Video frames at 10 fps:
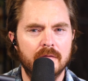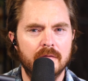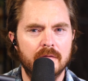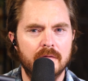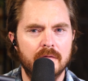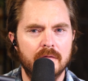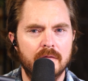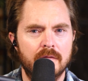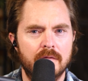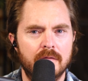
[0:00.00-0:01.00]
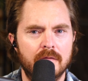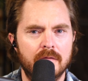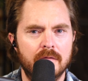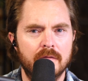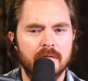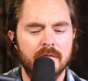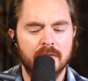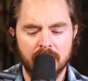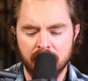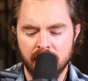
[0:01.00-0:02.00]

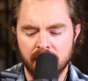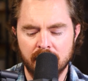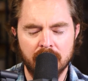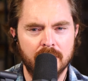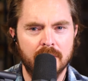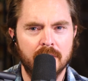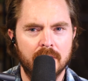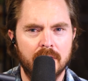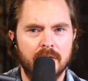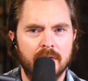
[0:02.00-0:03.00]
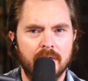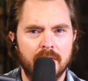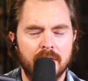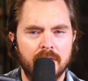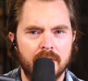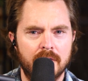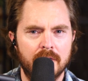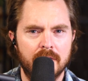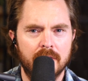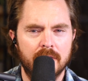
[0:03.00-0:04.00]

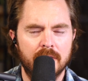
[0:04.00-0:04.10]
(silent)